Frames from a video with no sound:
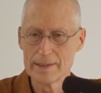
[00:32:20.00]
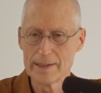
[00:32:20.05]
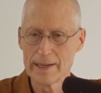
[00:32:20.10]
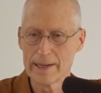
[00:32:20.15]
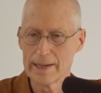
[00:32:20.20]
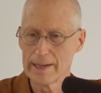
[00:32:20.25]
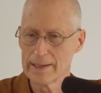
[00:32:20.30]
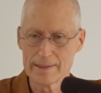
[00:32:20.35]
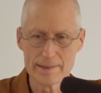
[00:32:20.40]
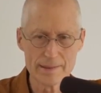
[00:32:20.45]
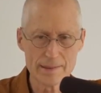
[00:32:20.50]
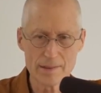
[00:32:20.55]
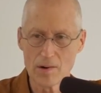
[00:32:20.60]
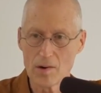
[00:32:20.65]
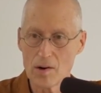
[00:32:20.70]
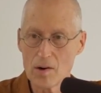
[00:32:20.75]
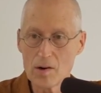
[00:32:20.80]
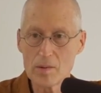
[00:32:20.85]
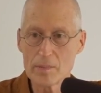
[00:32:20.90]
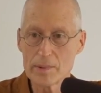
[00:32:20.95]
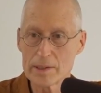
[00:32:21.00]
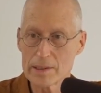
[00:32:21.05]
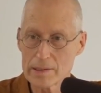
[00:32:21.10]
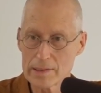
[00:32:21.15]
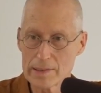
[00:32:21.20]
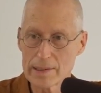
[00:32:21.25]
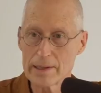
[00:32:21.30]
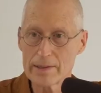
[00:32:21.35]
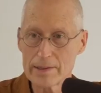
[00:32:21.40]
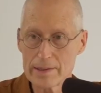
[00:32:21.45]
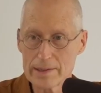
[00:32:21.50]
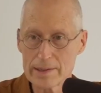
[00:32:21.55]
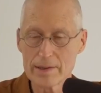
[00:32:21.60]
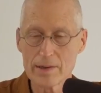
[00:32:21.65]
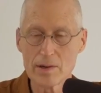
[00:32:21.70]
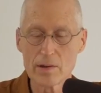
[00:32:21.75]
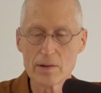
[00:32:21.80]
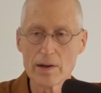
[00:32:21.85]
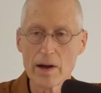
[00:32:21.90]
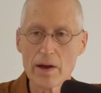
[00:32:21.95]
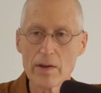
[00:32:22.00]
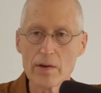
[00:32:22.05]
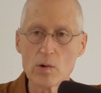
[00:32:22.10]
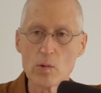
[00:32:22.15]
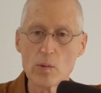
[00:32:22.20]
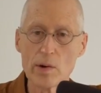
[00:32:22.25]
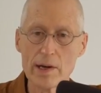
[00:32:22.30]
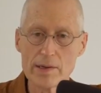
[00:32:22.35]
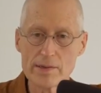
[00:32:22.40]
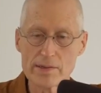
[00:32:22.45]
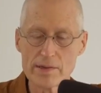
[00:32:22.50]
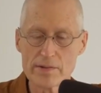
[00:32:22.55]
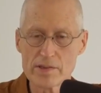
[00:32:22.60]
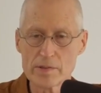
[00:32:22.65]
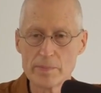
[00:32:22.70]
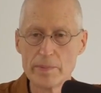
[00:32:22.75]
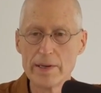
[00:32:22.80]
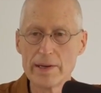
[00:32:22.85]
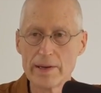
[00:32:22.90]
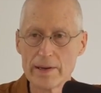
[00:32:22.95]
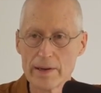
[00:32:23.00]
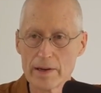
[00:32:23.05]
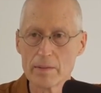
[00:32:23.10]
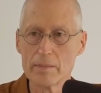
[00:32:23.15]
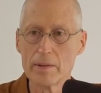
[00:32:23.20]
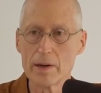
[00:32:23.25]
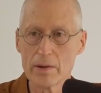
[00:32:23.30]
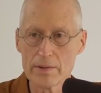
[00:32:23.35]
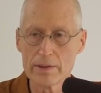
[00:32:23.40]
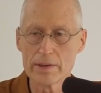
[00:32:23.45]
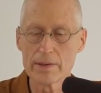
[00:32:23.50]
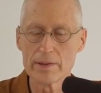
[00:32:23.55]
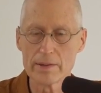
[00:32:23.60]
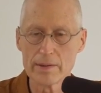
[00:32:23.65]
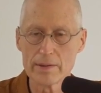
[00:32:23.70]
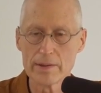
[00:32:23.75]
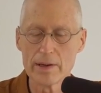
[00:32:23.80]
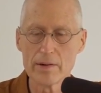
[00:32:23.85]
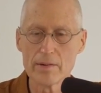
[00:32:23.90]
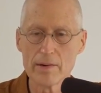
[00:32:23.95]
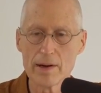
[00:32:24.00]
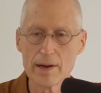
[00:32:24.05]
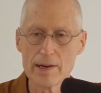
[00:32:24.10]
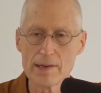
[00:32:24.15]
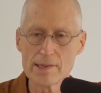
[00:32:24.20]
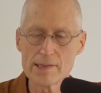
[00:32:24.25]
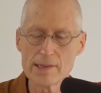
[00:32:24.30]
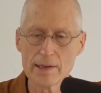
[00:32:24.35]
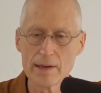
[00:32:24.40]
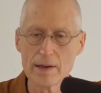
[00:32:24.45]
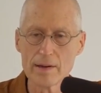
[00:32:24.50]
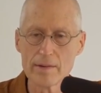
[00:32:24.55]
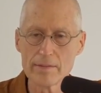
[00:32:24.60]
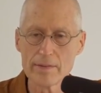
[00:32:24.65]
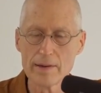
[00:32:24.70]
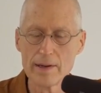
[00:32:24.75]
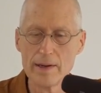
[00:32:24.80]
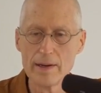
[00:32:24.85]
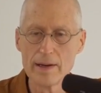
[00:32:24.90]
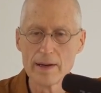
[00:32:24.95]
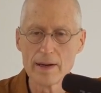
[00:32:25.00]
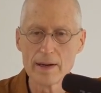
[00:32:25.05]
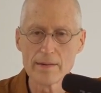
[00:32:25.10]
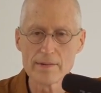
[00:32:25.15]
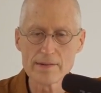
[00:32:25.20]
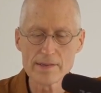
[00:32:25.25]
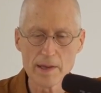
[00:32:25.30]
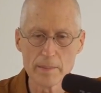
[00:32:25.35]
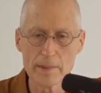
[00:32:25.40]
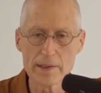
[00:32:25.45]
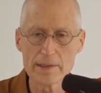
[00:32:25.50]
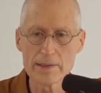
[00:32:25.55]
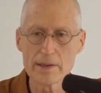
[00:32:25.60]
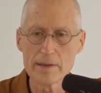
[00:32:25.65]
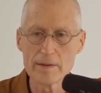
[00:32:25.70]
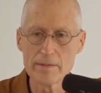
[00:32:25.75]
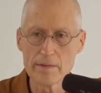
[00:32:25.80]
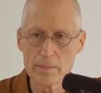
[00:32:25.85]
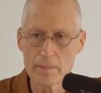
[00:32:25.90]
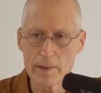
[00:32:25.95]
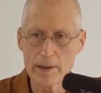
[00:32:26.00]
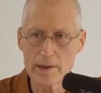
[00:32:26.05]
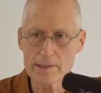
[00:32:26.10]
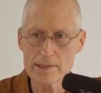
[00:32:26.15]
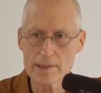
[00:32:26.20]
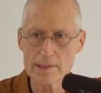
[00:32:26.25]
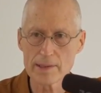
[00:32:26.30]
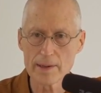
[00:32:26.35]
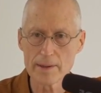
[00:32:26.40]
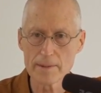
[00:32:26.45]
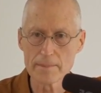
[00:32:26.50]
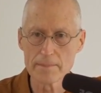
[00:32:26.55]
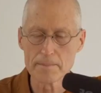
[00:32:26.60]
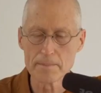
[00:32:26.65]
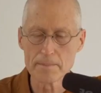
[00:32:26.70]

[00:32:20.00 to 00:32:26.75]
And calm and clarity are other ways of speaking about the, the arising of, of samatha vipassana.